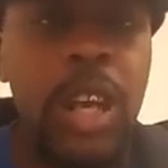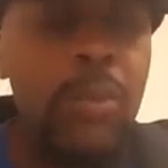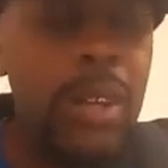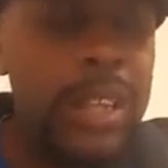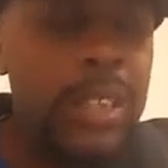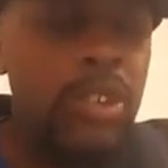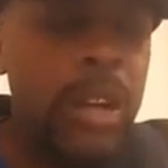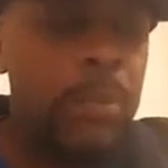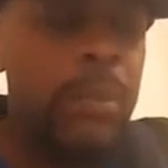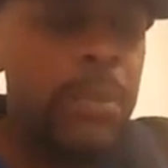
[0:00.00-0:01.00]
We like to try to
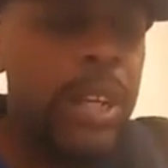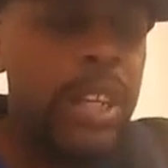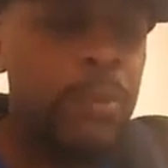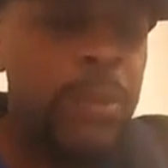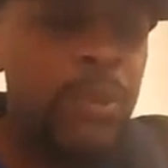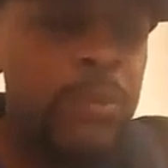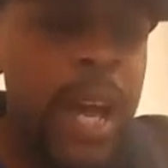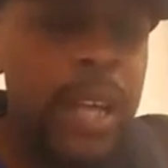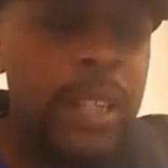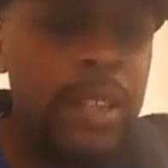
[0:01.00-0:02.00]
put money in people's
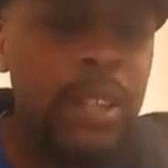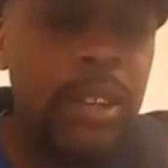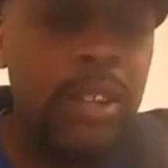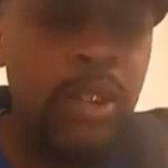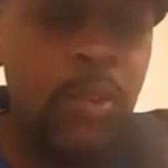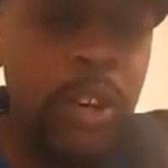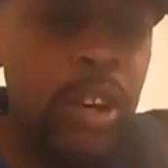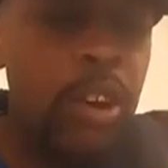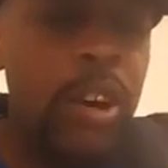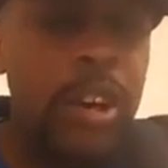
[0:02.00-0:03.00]
pockets, you know, because you worked
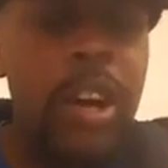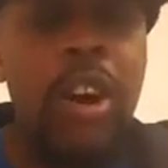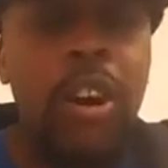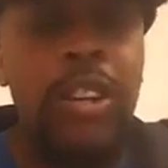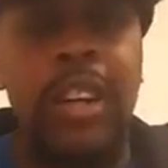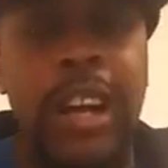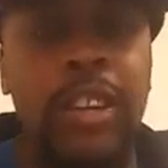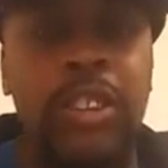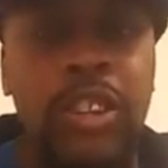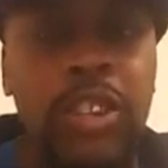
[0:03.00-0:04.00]
hard on your house
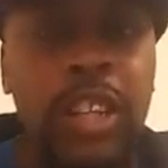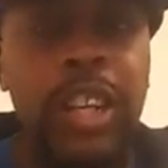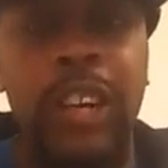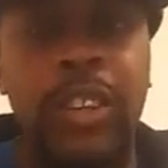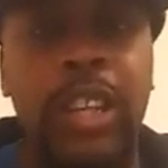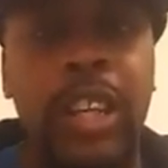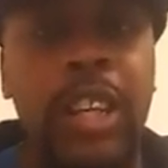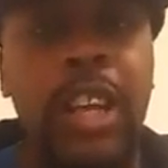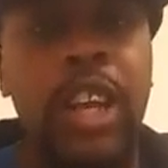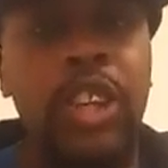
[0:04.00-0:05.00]
and you should get everything
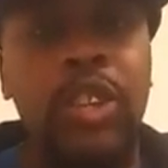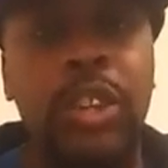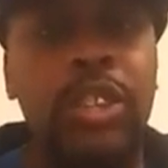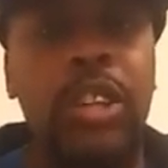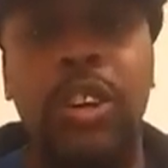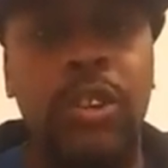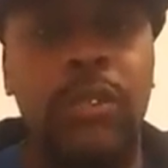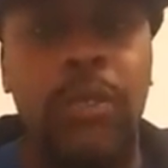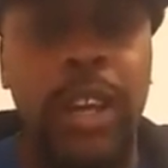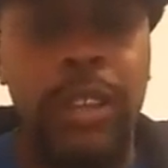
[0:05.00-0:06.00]
you deserve,
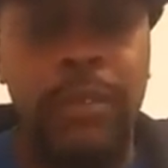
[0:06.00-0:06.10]
right?